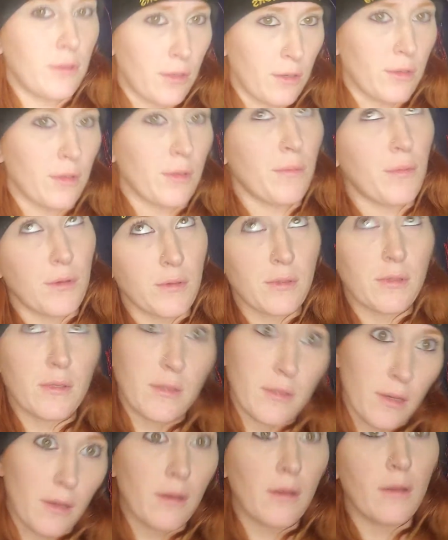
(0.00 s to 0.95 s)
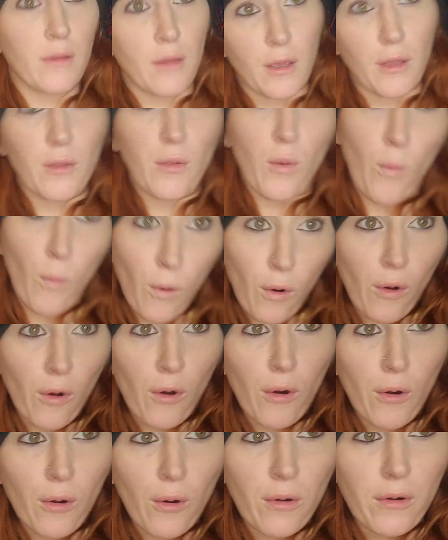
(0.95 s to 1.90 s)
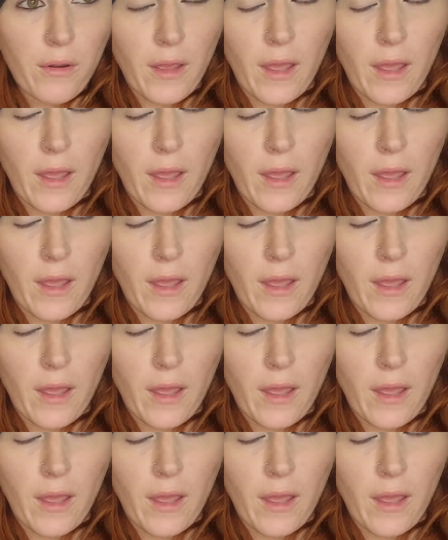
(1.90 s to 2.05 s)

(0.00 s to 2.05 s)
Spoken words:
aren't the most exciting thing in the world,